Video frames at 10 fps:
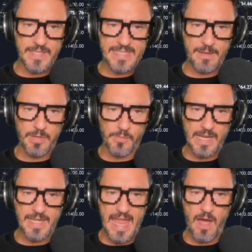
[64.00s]
December.
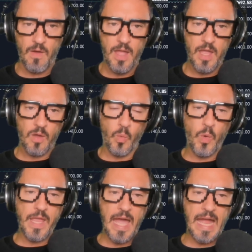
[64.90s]
Right now,
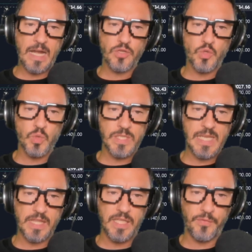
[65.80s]
we are
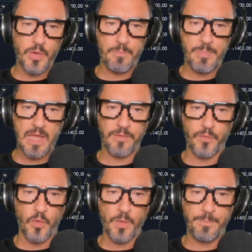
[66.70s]
choosing a different path
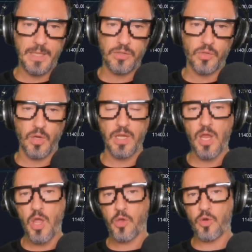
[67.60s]
for Bitcoin
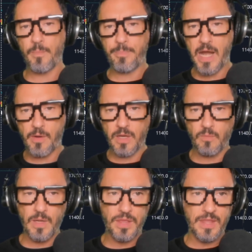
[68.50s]

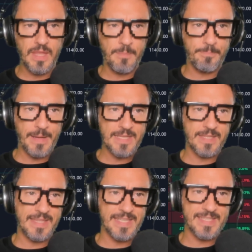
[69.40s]
comparing with the
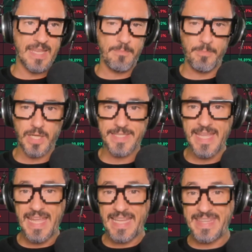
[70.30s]
past Decembers
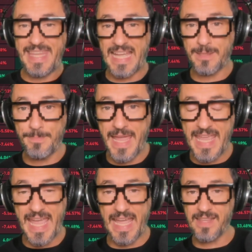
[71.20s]
that
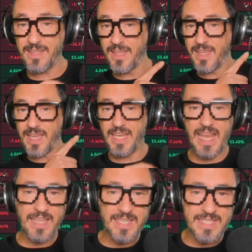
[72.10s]
may end in
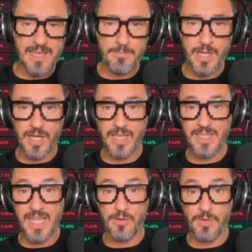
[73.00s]
a December
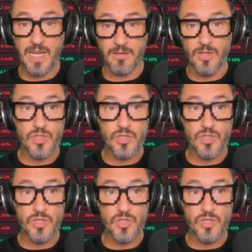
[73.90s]
in the green.